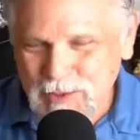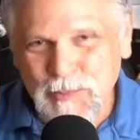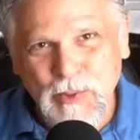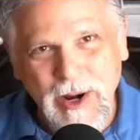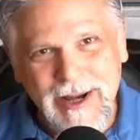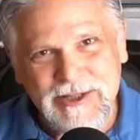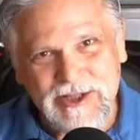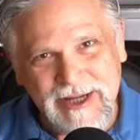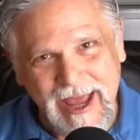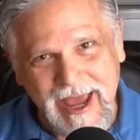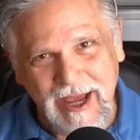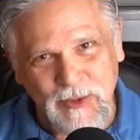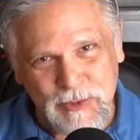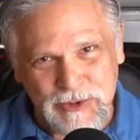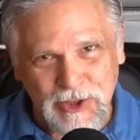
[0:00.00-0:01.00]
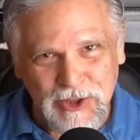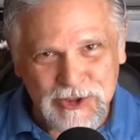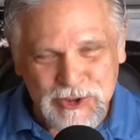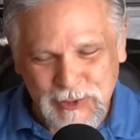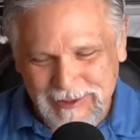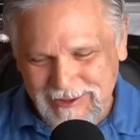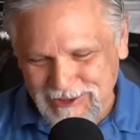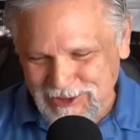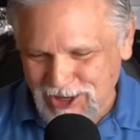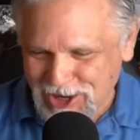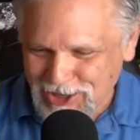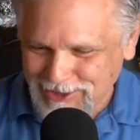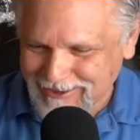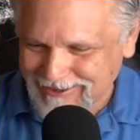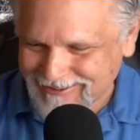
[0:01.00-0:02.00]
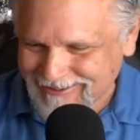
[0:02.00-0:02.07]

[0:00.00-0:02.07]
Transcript: Price Tag was also at the talk,